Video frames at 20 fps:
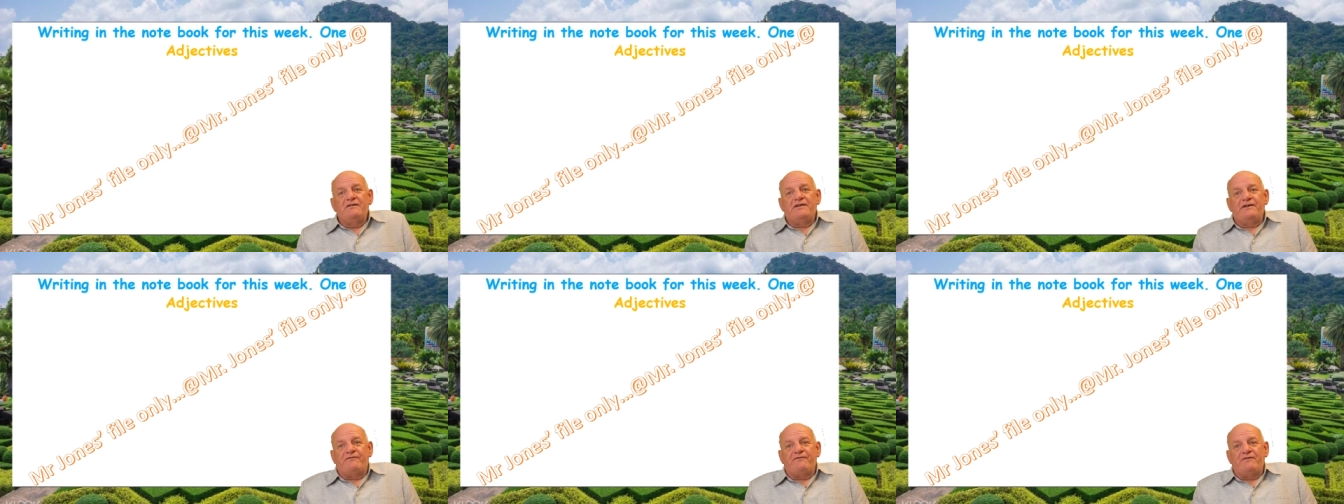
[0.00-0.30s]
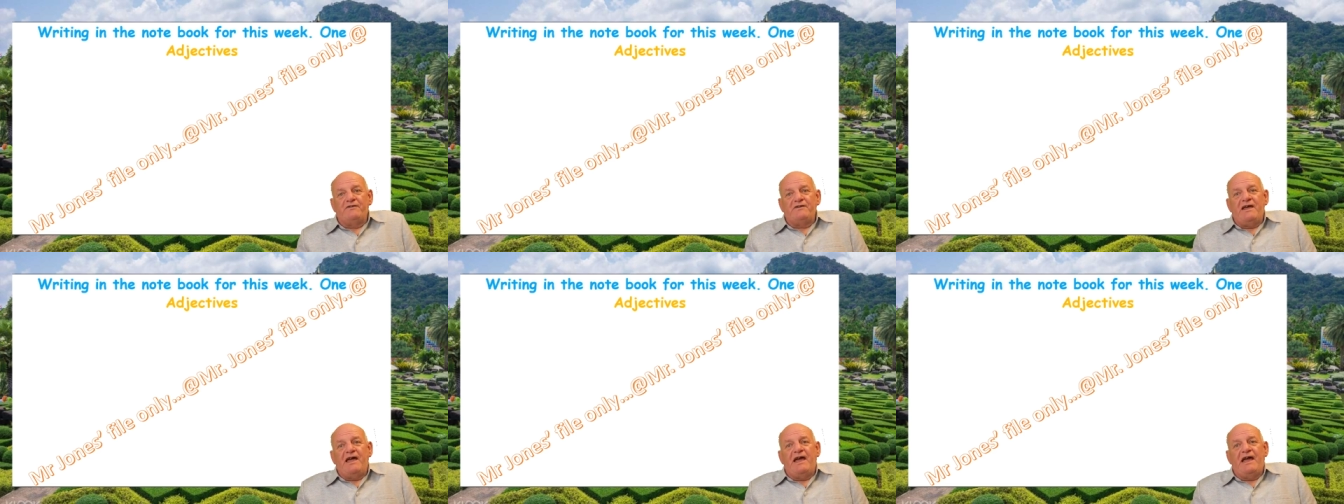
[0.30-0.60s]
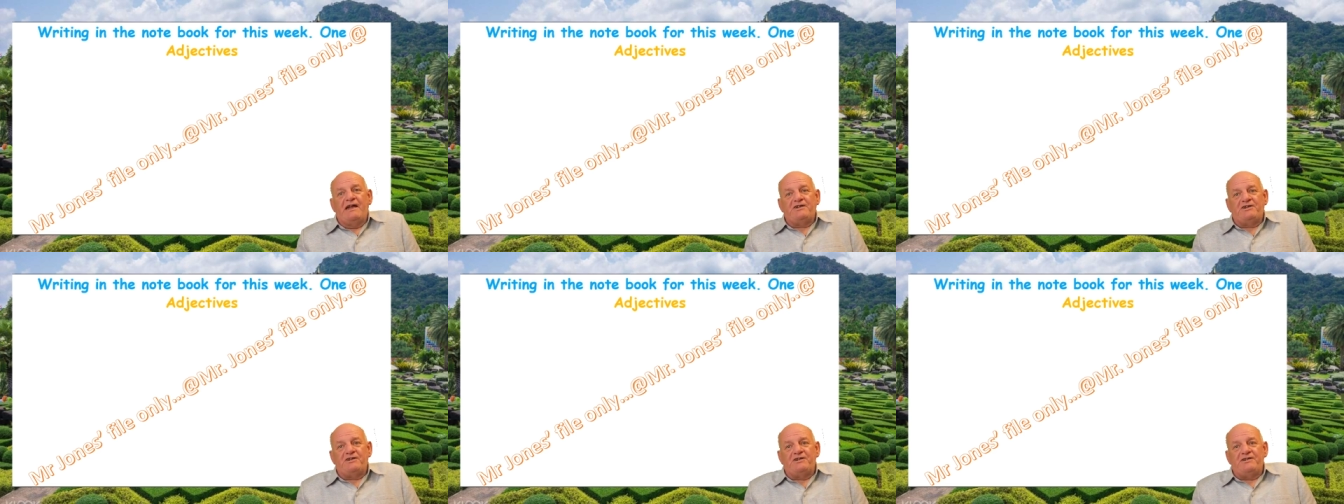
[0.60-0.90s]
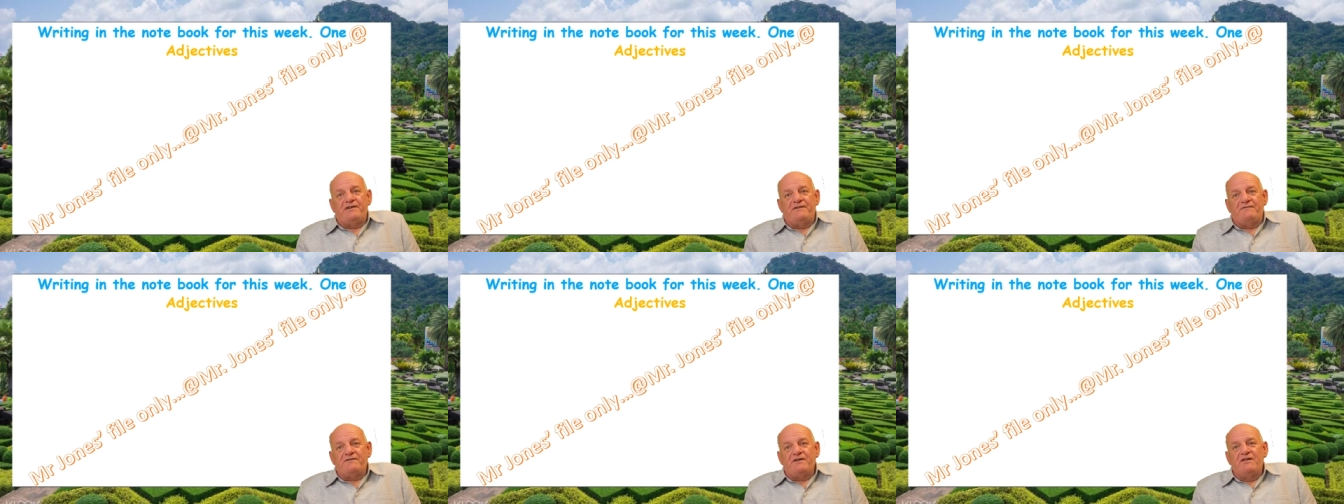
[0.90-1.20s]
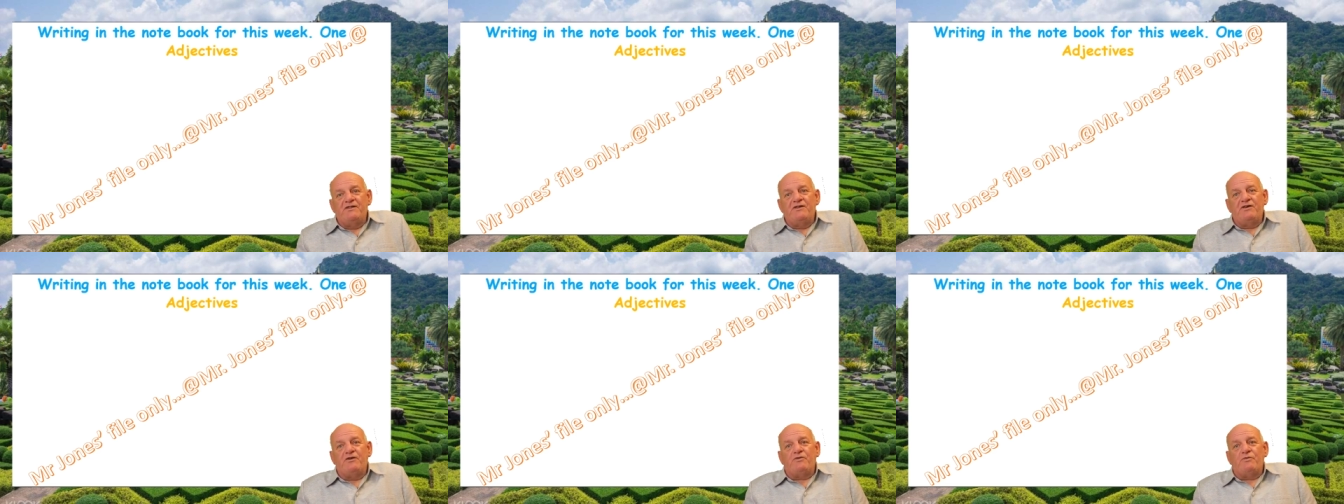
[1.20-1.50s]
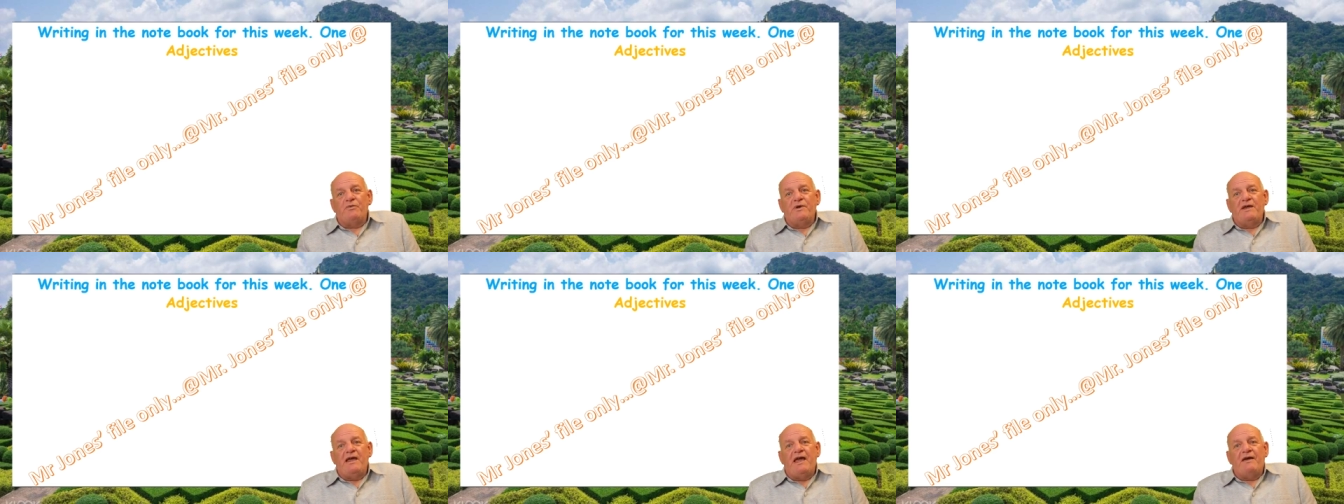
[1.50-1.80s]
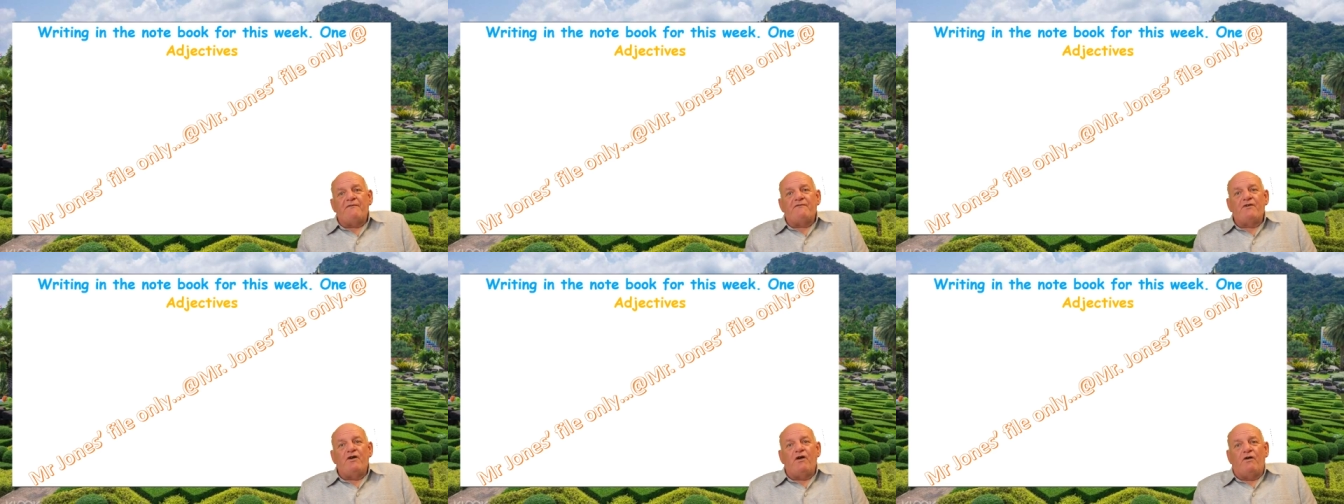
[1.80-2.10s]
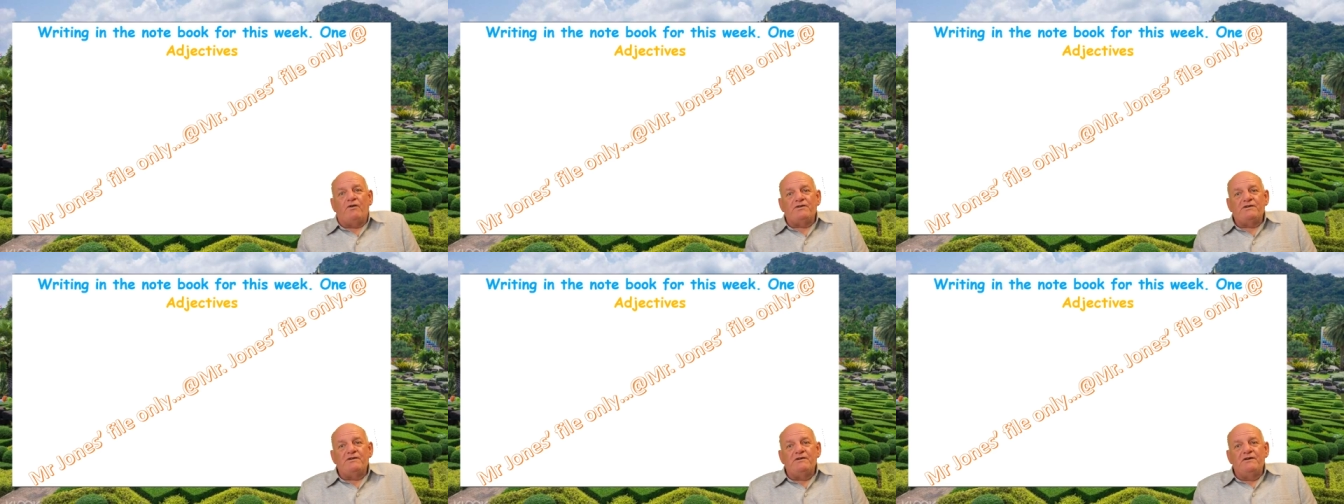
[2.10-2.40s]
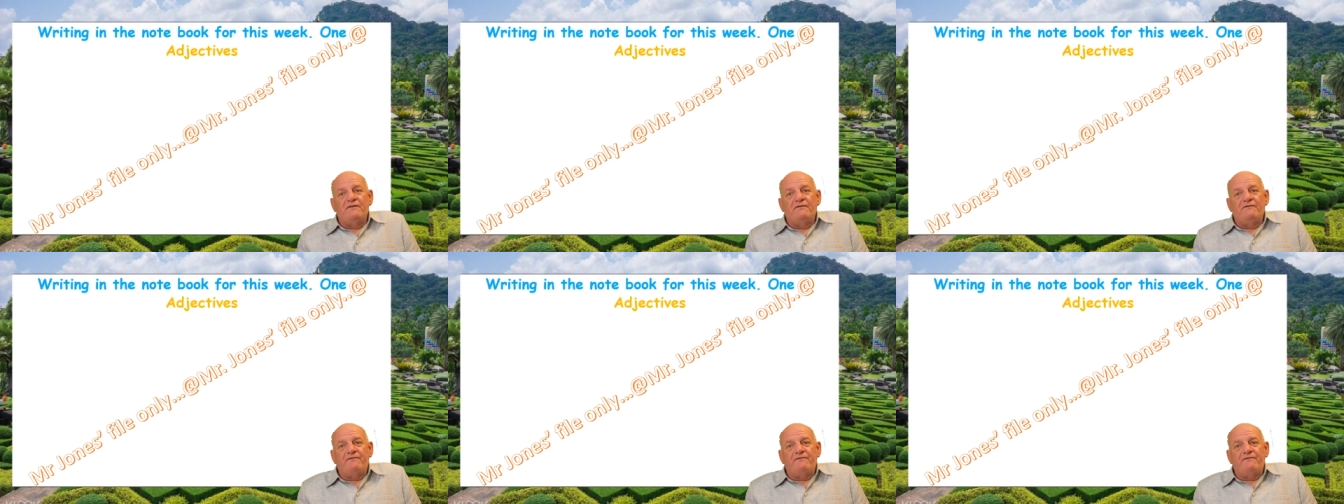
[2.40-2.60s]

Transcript: different adjectives that we have got